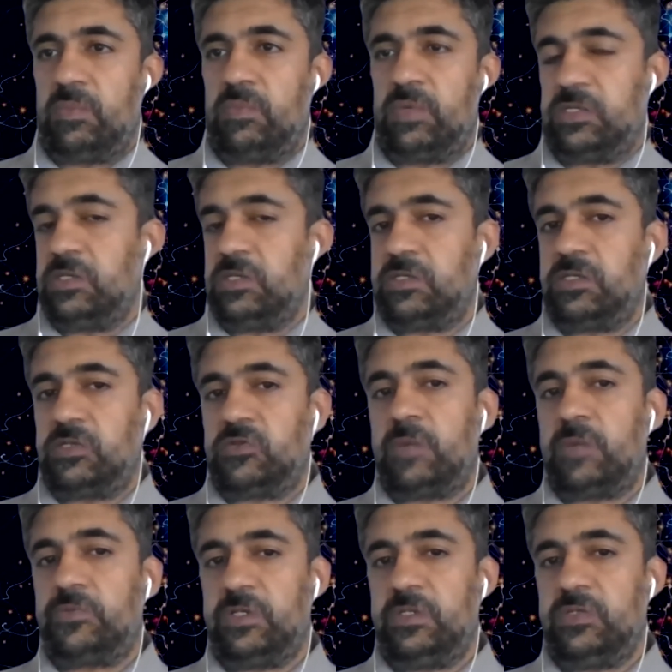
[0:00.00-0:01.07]
Business
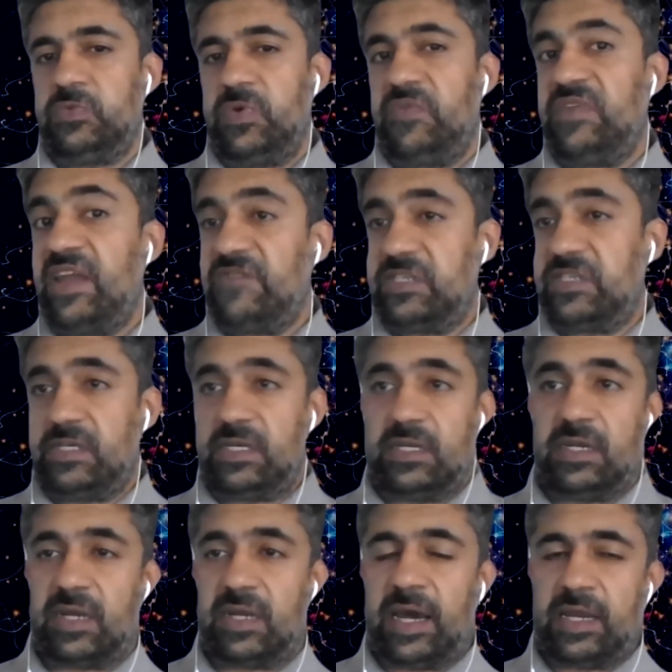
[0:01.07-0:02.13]
disruptions, we've never seen
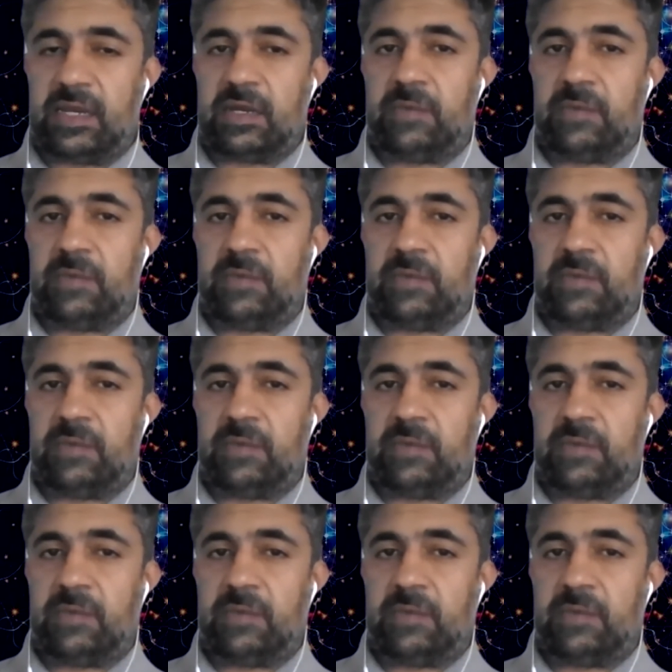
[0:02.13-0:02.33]
it at